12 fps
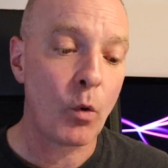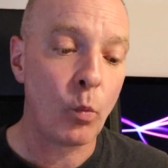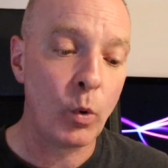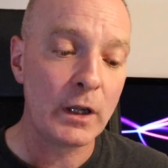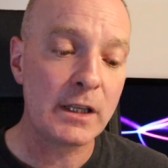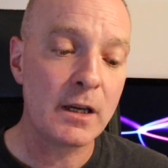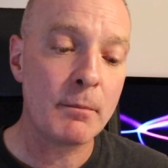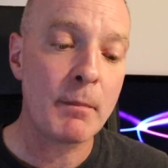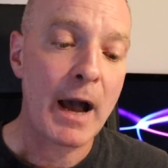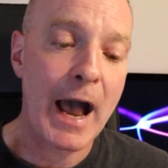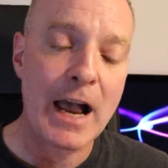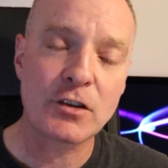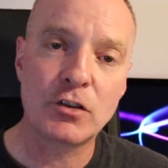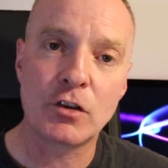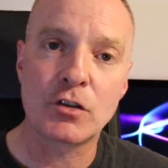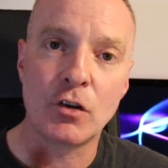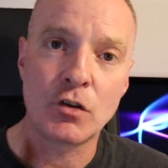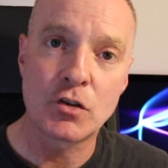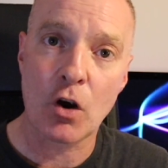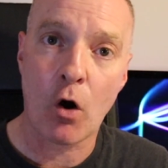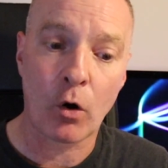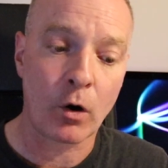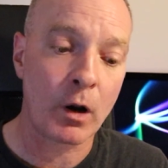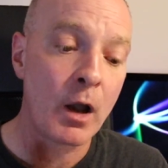William Assheton
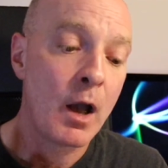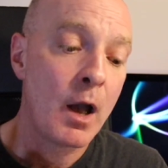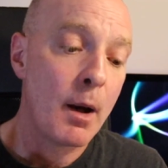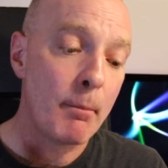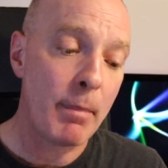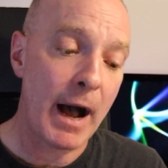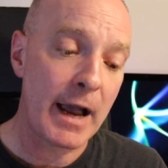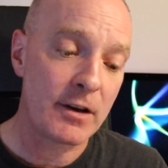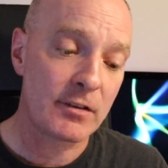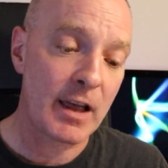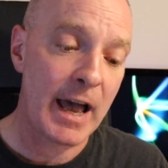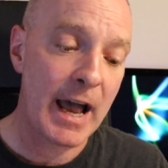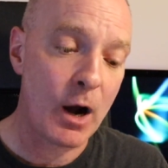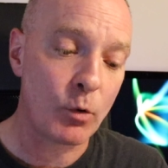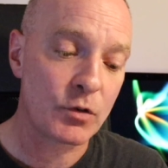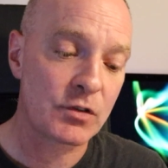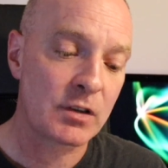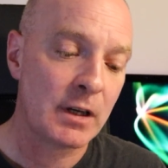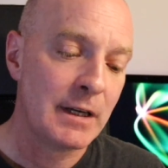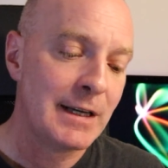Tong buys the house.